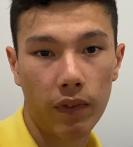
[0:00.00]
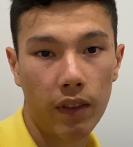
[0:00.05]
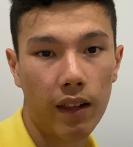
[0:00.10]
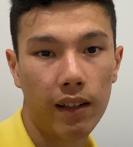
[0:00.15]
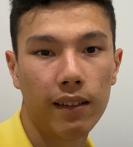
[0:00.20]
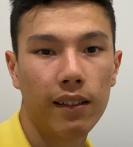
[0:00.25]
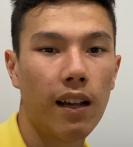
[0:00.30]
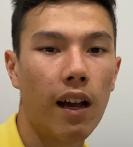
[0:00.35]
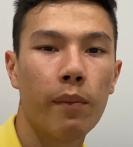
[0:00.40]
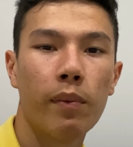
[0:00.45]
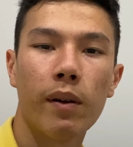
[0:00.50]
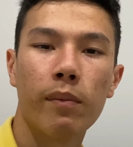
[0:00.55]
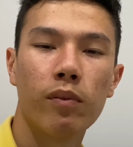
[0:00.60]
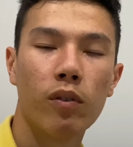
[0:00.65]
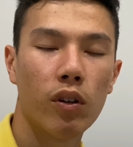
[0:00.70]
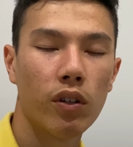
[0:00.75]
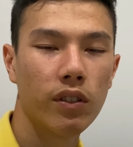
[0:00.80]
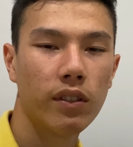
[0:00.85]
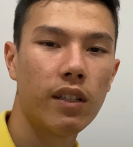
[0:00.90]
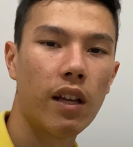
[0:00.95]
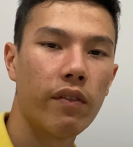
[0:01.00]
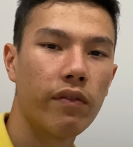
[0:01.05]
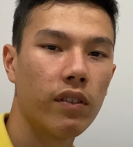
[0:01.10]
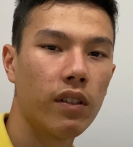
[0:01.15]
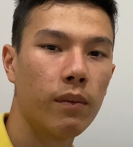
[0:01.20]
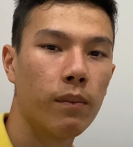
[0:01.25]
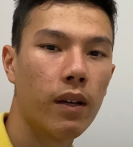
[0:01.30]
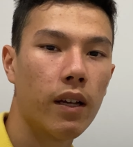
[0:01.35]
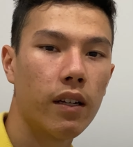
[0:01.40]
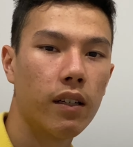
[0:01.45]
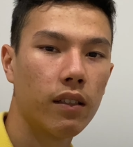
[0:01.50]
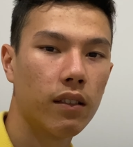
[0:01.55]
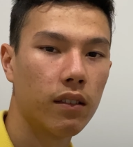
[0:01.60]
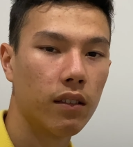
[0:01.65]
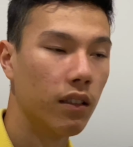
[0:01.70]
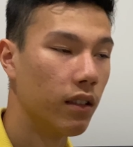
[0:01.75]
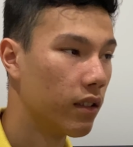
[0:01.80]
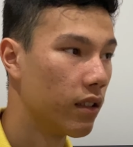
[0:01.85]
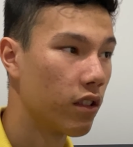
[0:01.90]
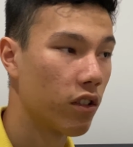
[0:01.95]
the iPad Pro is definitely better,
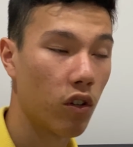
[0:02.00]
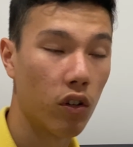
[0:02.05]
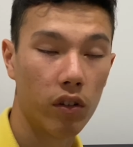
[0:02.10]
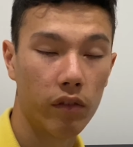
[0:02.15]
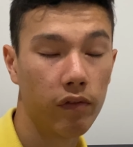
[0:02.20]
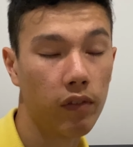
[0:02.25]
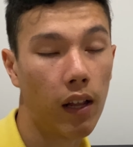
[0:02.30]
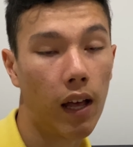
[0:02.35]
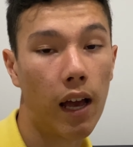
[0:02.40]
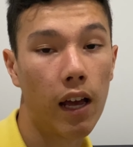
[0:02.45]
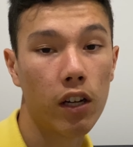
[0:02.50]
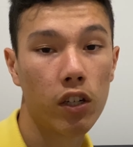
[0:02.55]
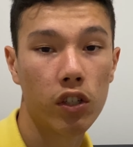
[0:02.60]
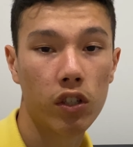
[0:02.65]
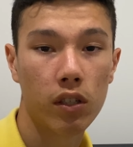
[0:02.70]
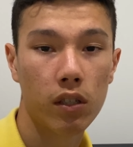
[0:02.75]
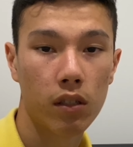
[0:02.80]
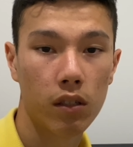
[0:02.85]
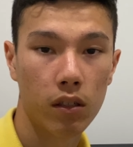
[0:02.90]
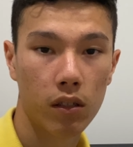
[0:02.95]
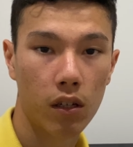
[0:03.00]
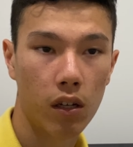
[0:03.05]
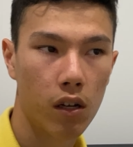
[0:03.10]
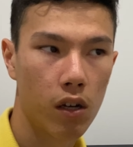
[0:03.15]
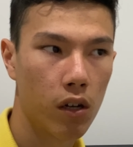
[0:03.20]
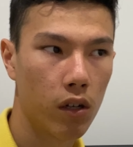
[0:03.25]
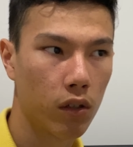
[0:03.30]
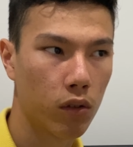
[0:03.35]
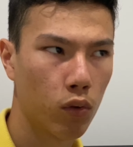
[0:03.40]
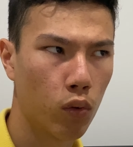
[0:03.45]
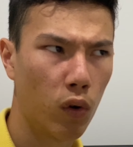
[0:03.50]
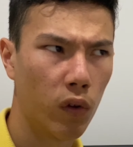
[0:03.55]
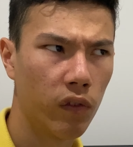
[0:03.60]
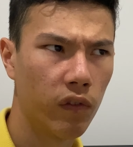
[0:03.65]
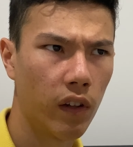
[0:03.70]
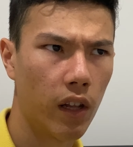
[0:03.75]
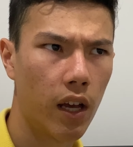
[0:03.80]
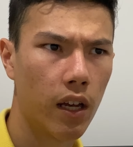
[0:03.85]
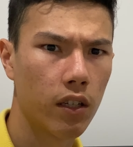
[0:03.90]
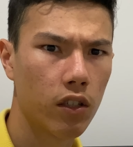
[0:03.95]
because it's got a flash,
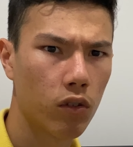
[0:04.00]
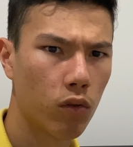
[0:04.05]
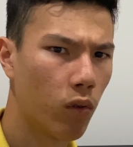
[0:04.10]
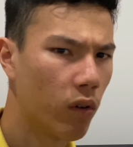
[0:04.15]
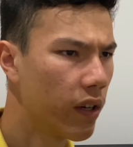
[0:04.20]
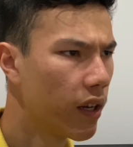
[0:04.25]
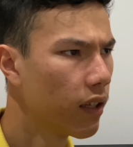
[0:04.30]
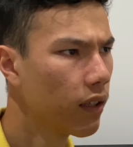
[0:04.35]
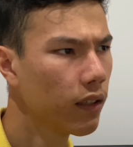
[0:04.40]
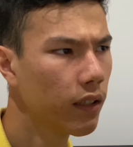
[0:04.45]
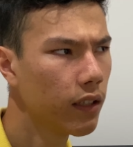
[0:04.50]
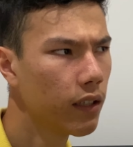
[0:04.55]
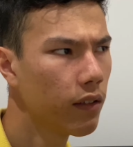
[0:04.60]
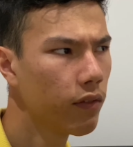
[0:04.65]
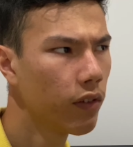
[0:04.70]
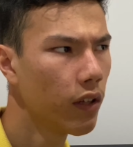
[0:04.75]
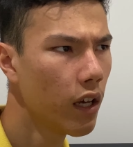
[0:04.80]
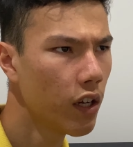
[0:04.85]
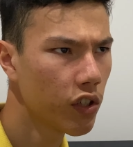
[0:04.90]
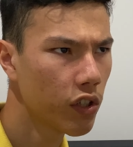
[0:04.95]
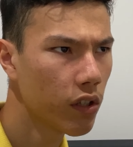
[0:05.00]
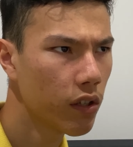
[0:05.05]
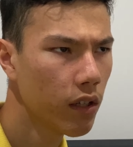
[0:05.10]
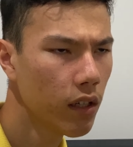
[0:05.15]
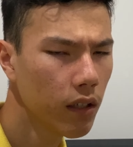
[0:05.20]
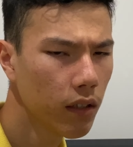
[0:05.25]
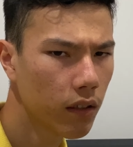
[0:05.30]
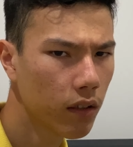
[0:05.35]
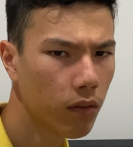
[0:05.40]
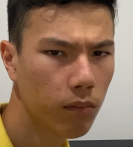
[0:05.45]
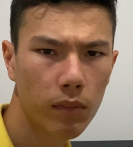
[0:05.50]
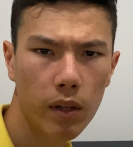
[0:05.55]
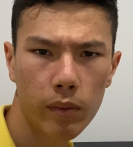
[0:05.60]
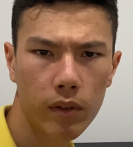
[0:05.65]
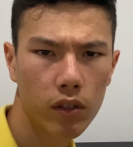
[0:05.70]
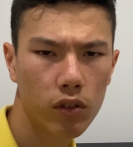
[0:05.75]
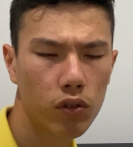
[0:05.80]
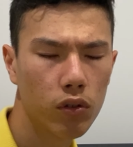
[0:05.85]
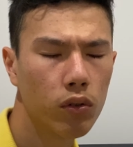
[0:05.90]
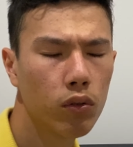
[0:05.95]
quad LED flash, I think, maybe a
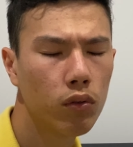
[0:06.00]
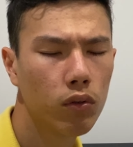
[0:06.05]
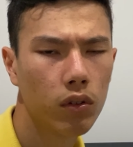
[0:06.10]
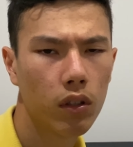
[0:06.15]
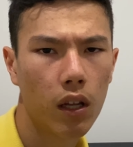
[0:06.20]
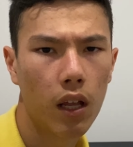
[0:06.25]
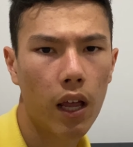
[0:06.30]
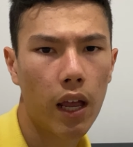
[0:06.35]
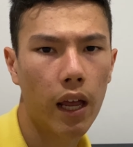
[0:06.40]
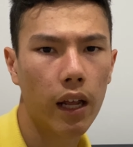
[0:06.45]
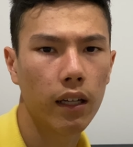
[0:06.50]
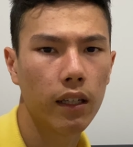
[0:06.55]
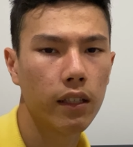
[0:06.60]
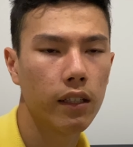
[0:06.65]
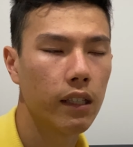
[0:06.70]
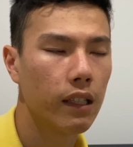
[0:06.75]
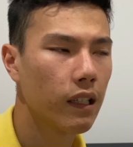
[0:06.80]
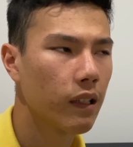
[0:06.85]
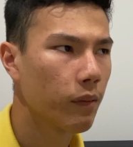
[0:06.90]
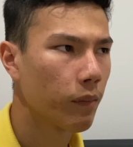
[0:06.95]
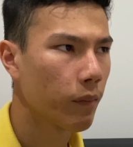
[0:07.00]
dual LED.